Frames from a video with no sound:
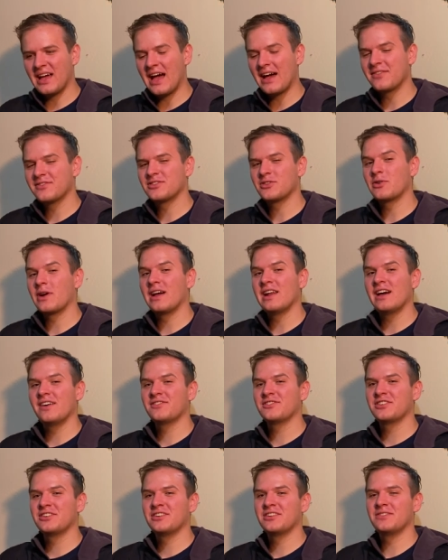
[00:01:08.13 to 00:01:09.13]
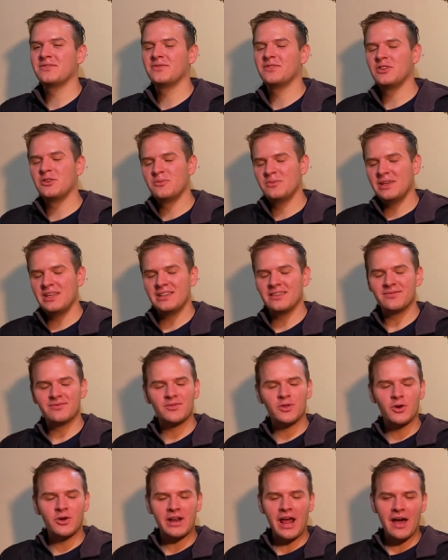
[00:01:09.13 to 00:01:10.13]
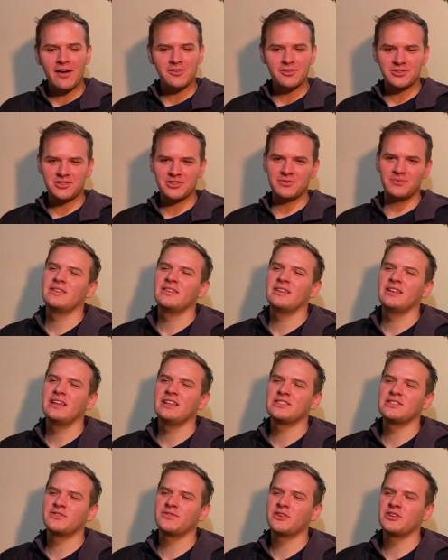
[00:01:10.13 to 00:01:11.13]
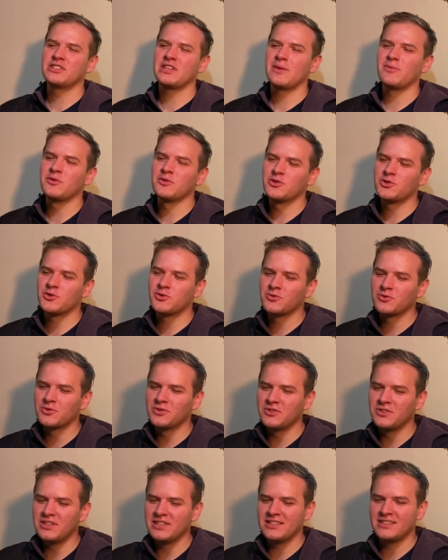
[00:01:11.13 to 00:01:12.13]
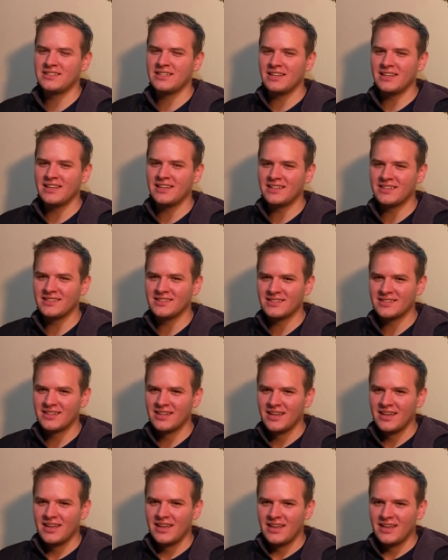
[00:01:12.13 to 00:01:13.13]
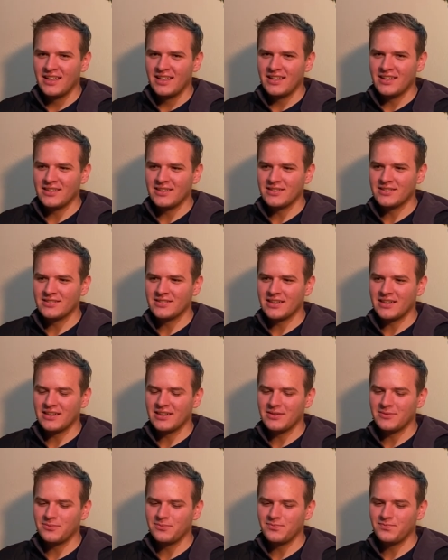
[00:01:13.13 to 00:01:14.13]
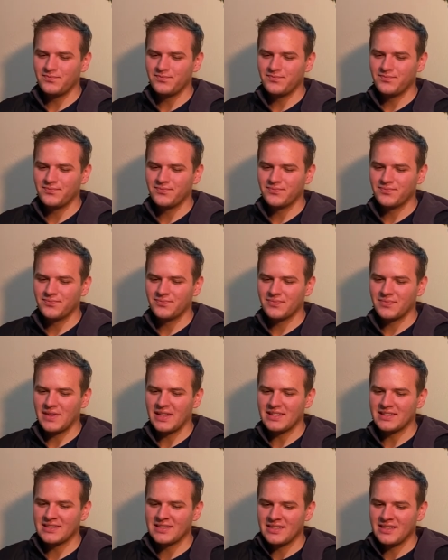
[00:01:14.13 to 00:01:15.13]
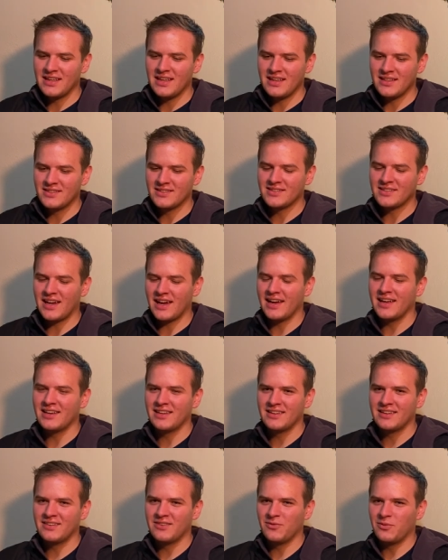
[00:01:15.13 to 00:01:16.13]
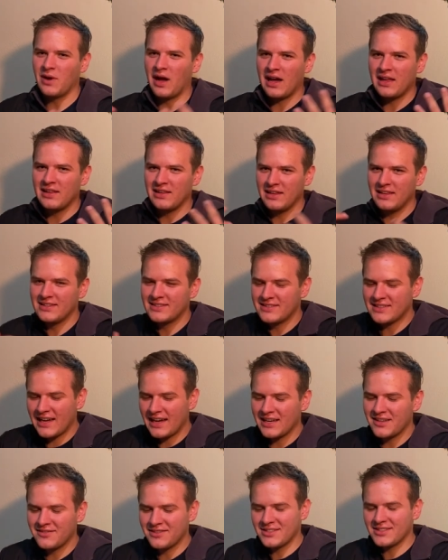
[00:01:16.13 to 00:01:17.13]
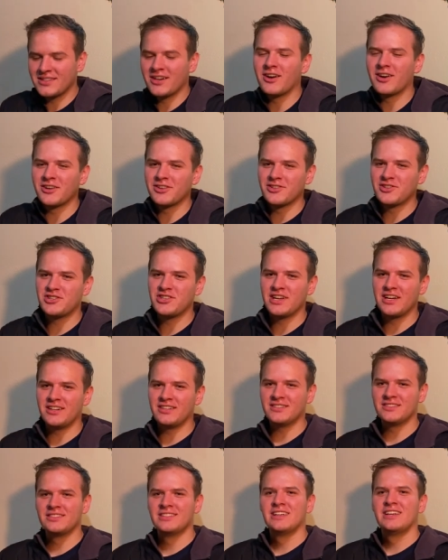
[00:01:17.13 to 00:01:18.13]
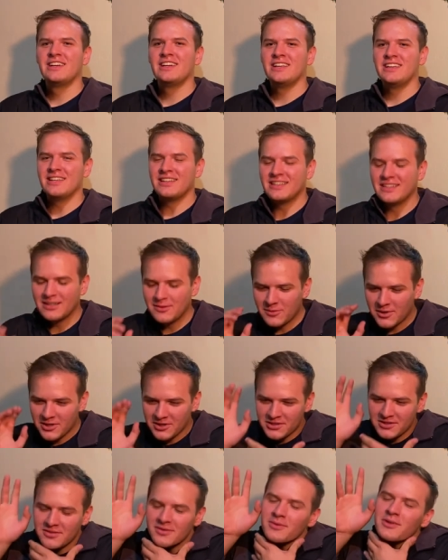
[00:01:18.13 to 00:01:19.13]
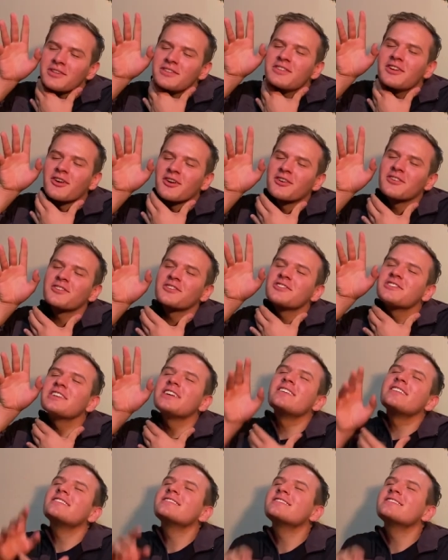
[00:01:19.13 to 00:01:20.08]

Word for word: after right after you meet Lord Haversham, it's the first time you truly see his his um, his inside I, inside of his hard shell. He emerges from the turtle shell.